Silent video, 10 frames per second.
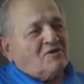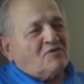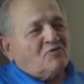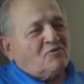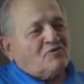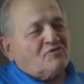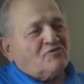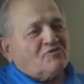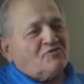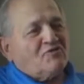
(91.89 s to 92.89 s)
across the
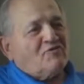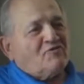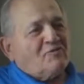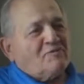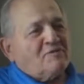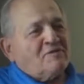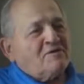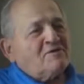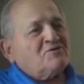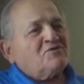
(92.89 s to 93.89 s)
street from
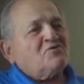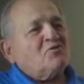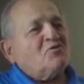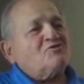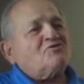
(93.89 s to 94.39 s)
Shaw